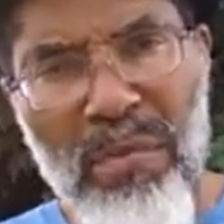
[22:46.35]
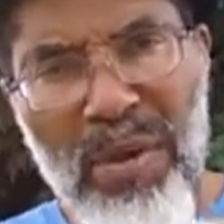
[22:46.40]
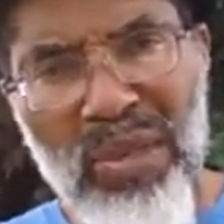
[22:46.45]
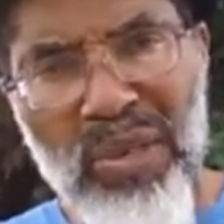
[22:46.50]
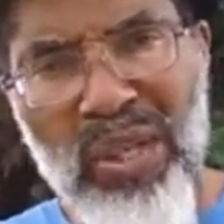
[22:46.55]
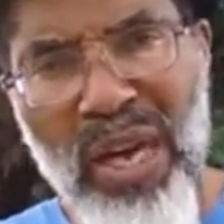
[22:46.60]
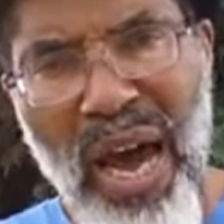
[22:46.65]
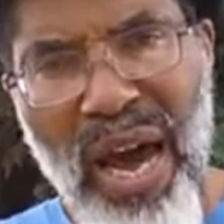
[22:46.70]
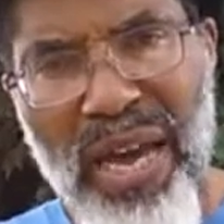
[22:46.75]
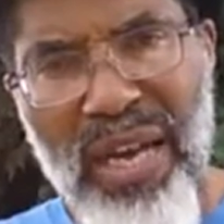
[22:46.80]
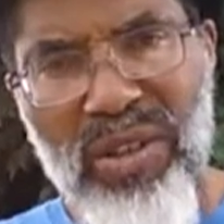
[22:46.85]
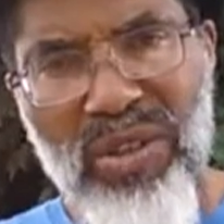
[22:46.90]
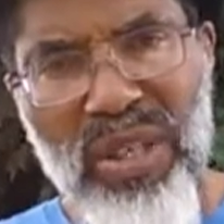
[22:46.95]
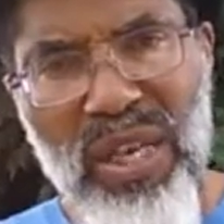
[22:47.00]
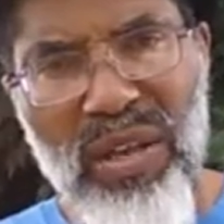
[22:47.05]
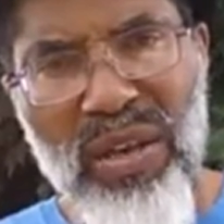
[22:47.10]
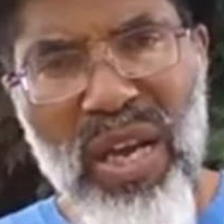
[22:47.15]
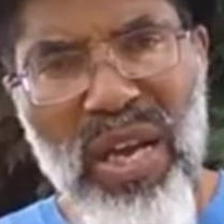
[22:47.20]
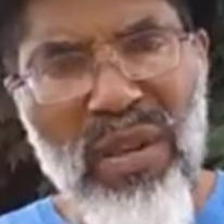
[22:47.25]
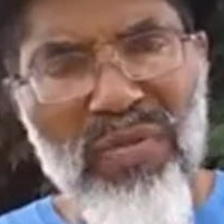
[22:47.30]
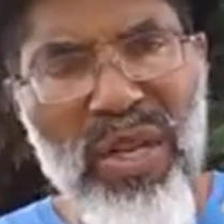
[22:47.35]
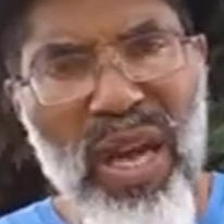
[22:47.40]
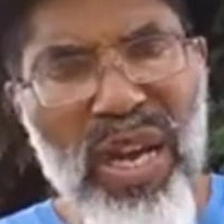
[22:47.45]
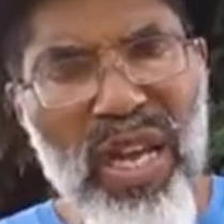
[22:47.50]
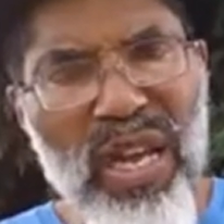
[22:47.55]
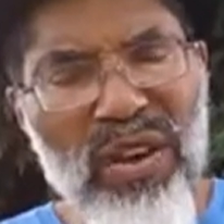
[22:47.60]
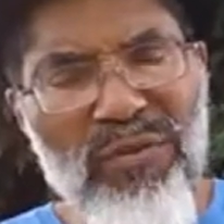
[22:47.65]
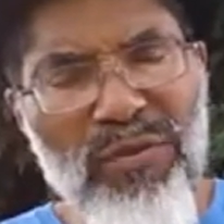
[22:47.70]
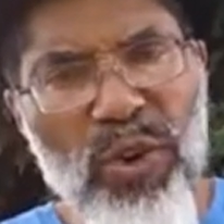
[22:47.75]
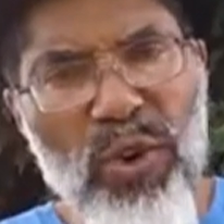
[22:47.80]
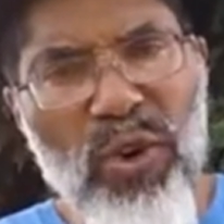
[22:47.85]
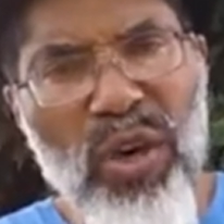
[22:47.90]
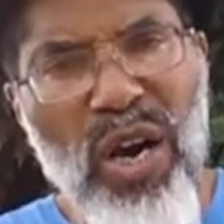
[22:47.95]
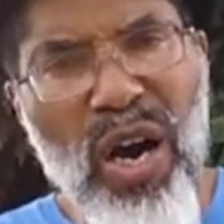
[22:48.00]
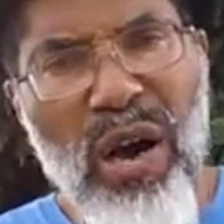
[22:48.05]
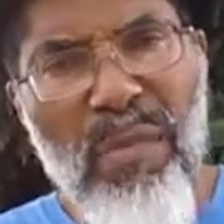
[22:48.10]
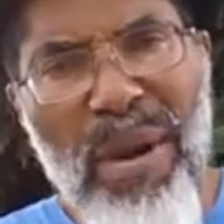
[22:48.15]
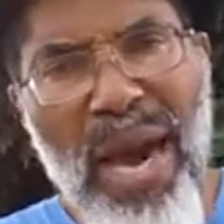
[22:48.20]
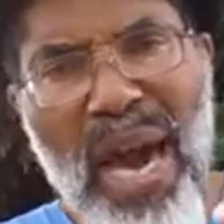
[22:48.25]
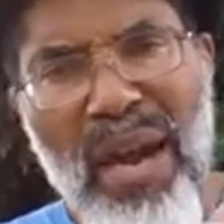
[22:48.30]
Messiah said that if you
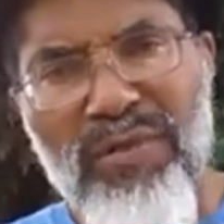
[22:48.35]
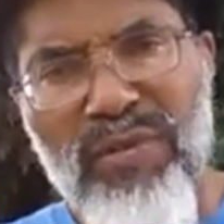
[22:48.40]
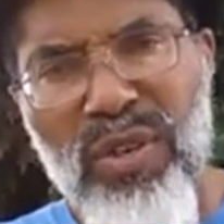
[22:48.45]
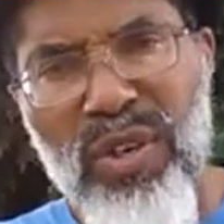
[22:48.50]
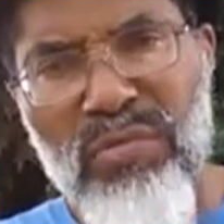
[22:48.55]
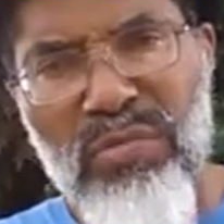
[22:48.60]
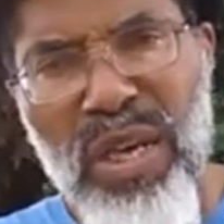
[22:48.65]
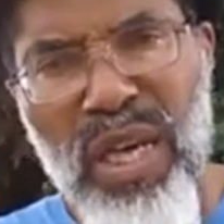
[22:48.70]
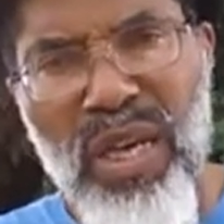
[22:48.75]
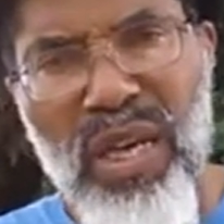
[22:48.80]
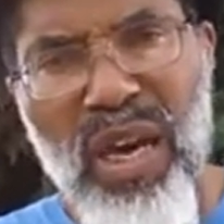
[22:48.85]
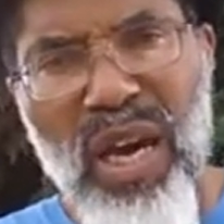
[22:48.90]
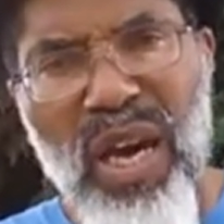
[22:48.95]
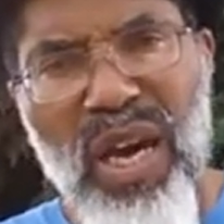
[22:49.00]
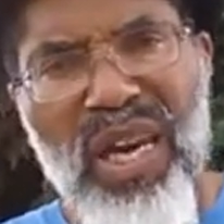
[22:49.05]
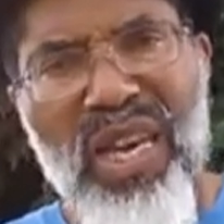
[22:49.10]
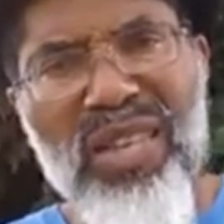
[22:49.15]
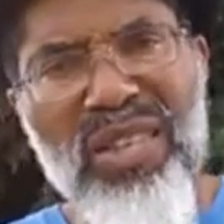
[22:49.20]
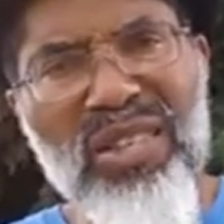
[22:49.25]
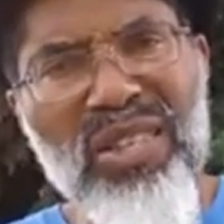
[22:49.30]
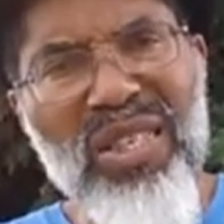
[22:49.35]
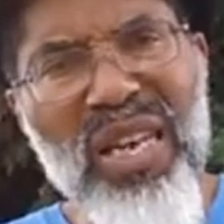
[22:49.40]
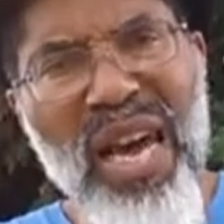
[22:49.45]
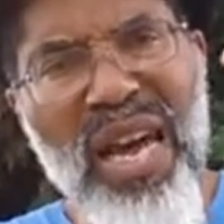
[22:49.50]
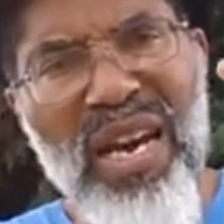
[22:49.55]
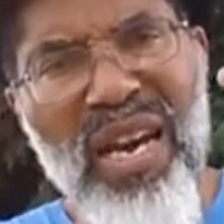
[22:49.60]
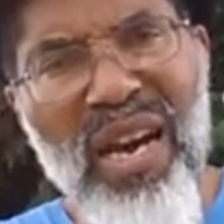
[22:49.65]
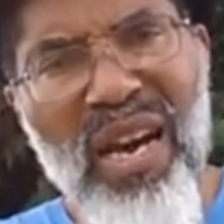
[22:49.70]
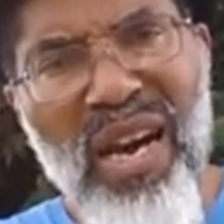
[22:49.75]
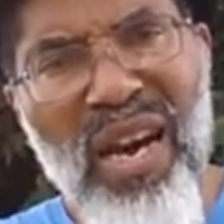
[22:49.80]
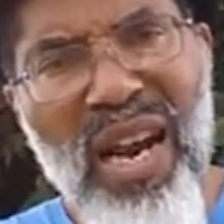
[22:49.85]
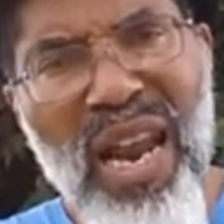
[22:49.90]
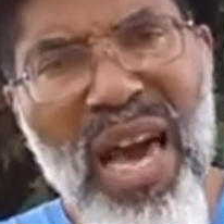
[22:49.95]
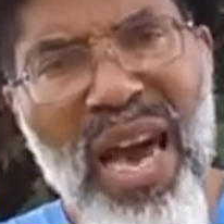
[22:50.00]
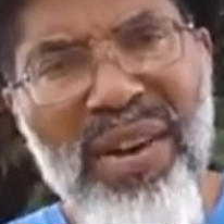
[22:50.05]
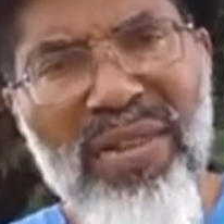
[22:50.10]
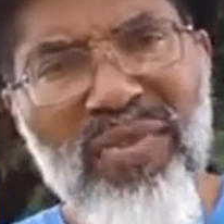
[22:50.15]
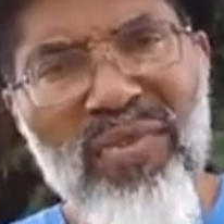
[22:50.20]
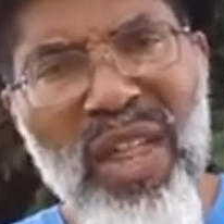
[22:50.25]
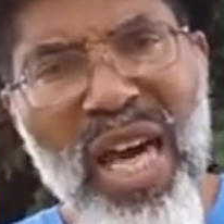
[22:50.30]
come after me, he said,
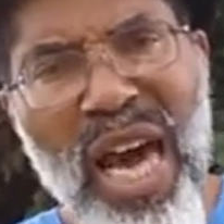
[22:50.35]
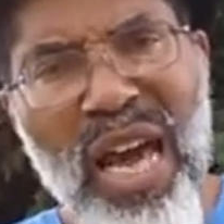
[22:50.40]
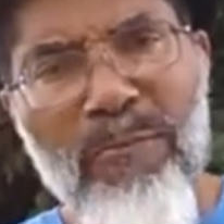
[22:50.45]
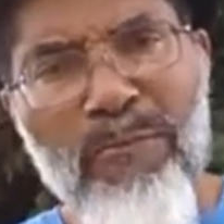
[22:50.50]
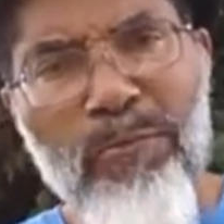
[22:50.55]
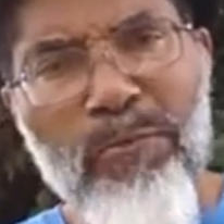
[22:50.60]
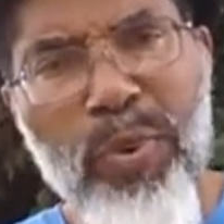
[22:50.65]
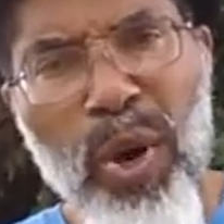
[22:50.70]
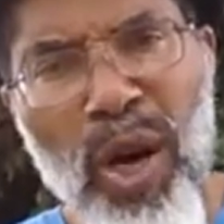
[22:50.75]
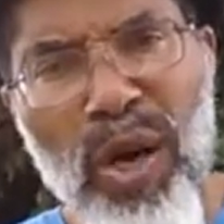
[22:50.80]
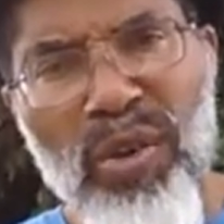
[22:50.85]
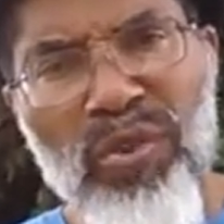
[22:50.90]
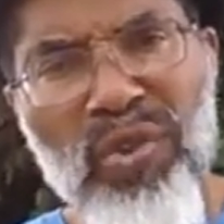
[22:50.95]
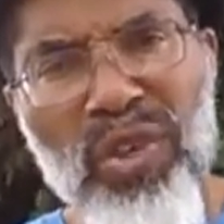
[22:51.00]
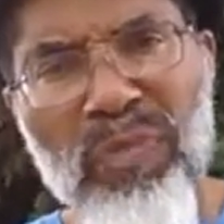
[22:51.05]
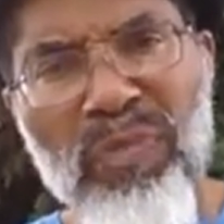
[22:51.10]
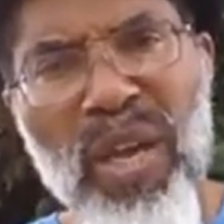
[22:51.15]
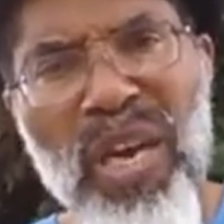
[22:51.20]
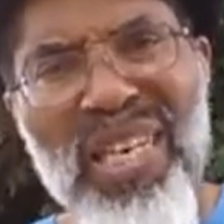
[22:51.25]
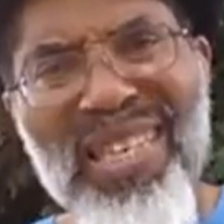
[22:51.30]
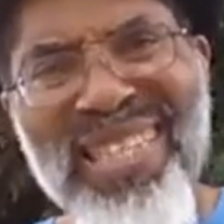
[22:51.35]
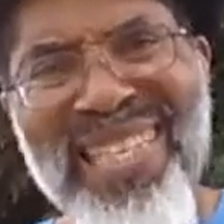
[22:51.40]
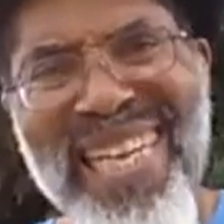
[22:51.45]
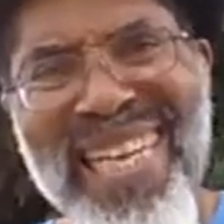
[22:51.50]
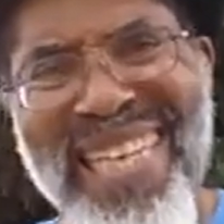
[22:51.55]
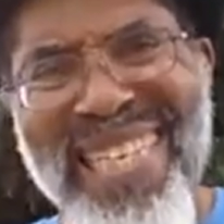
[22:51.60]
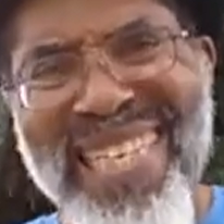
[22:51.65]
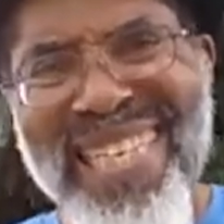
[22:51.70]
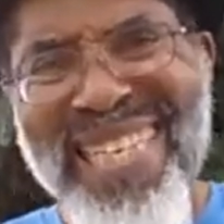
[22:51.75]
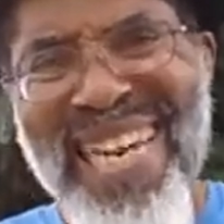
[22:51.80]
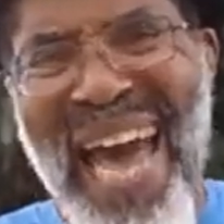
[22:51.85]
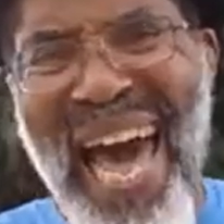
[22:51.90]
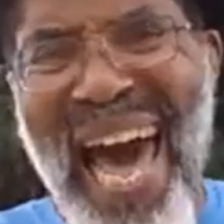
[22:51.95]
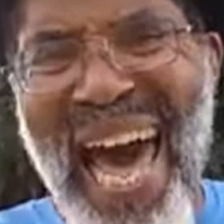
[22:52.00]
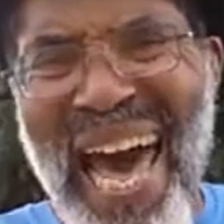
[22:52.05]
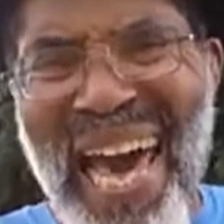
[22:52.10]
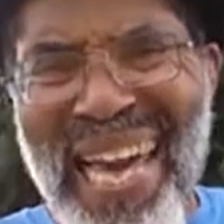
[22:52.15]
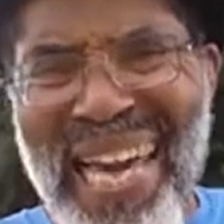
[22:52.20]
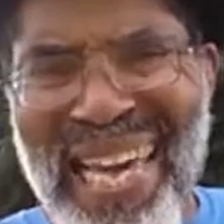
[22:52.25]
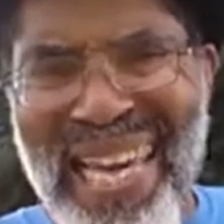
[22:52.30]
let that person
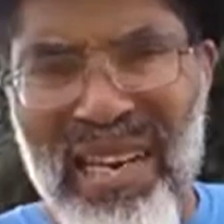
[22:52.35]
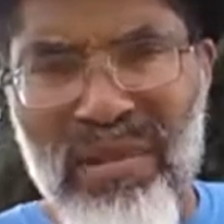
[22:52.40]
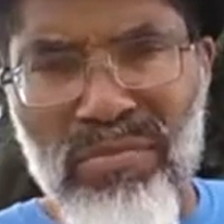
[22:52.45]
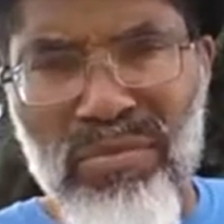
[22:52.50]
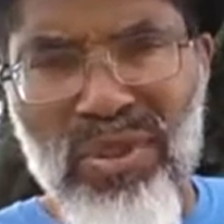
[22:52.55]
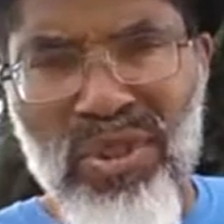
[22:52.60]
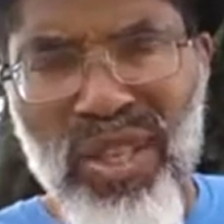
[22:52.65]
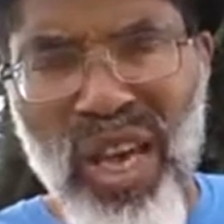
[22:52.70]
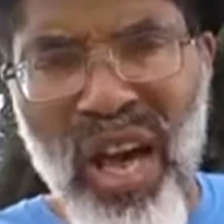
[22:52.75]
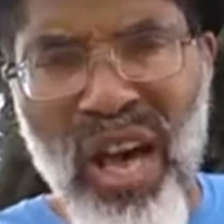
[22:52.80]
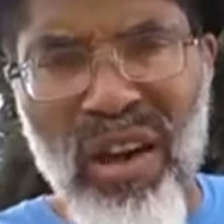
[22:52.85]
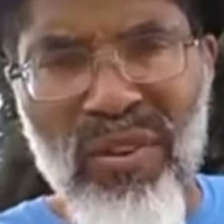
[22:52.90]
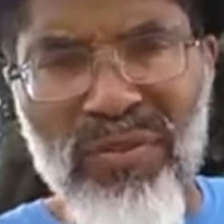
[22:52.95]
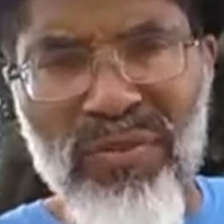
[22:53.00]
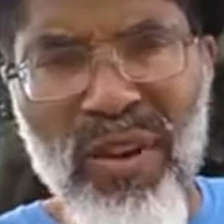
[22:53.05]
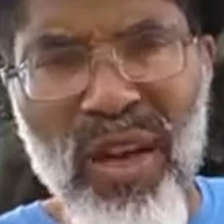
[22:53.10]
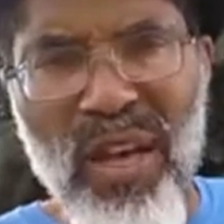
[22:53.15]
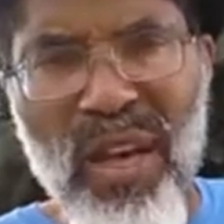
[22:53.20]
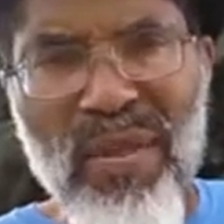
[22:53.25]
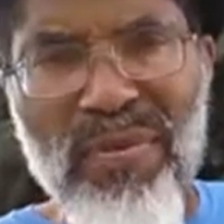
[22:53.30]
deny himself.